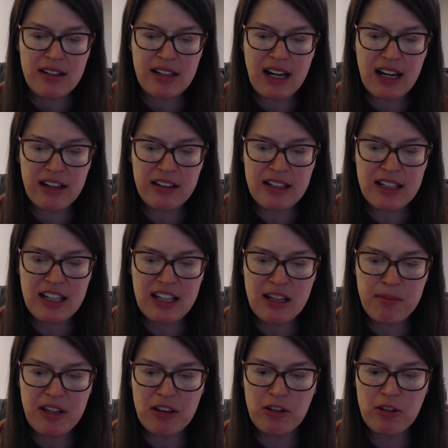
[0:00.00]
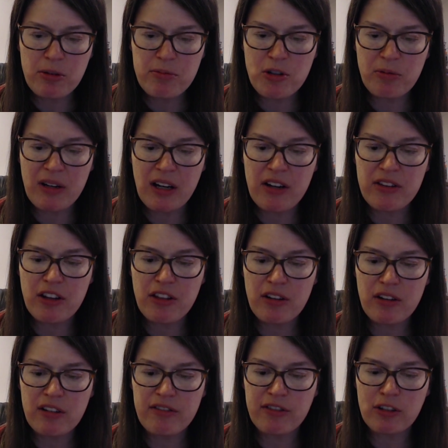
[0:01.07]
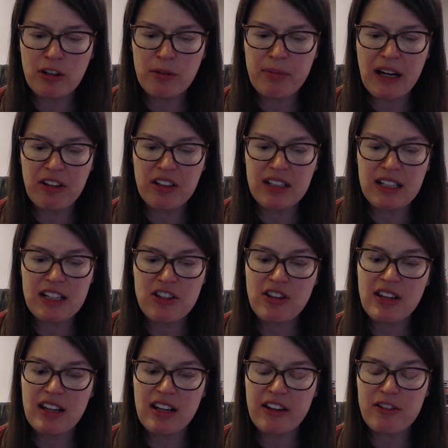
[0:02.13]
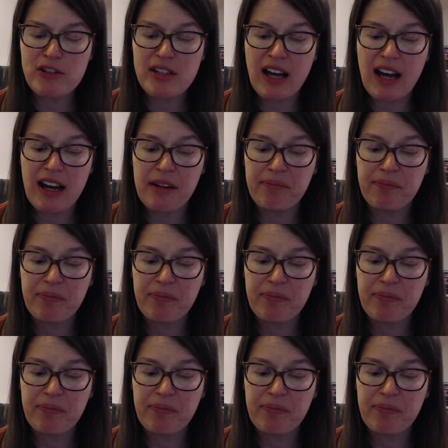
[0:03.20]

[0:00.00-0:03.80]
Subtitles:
Kyle and Akemi looped around the third floor balcony to the other side.